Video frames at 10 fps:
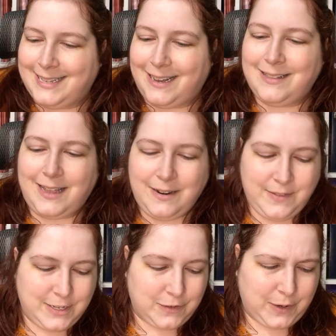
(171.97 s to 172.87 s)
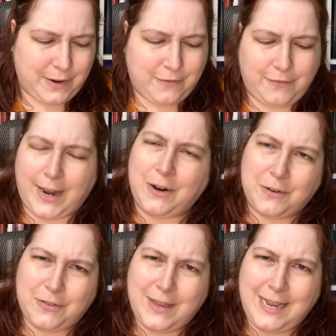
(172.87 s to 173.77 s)
a lot of these are very
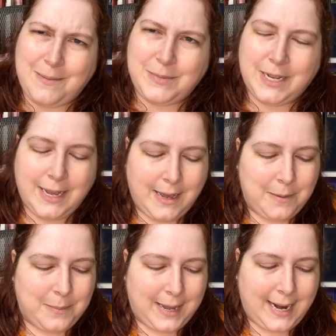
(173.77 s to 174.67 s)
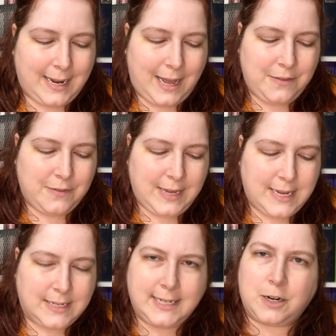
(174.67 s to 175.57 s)
fair themed, but I got
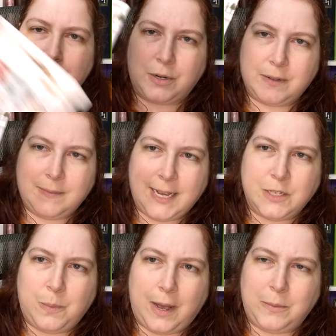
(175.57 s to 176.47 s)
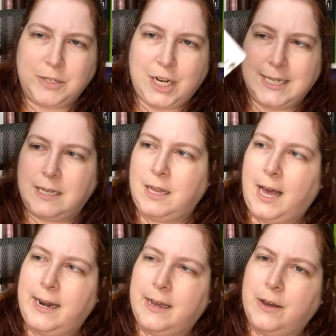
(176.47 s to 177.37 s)
the sticker book as well, which has a
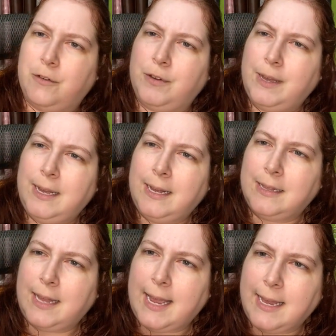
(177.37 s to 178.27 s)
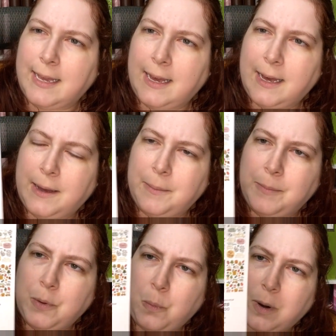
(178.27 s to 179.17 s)
lot of like
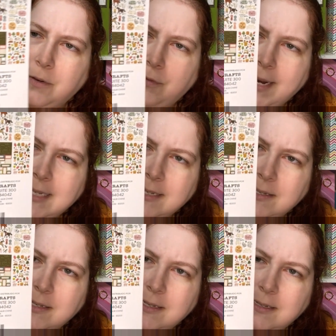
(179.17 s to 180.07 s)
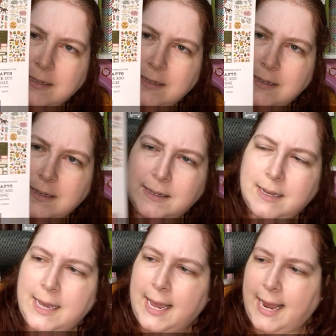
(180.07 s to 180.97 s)
word phrases
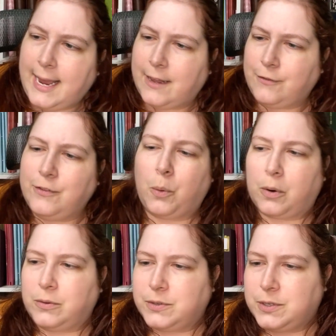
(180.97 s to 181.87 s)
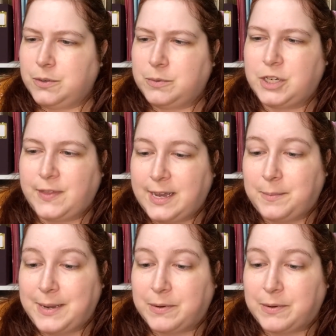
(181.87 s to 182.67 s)
and florals, which I think will be